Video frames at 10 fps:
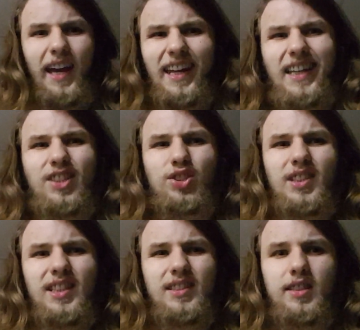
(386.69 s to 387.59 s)
And I
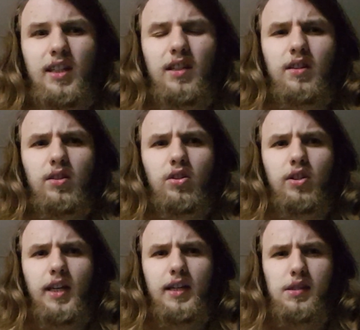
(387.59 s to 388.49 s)
actually did
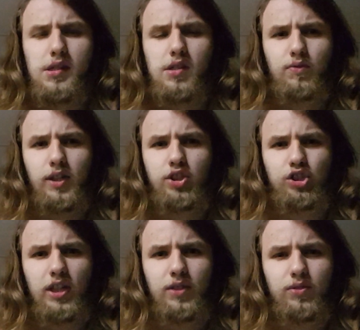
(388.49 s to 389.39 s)
look at a
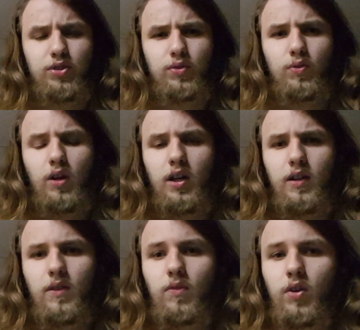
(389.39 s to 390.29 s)
screenshot or two
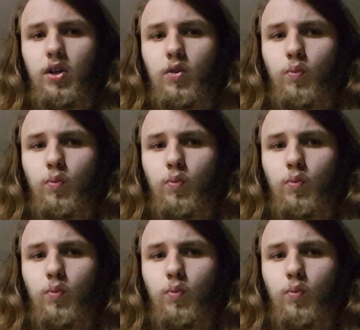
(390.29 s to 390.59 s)
of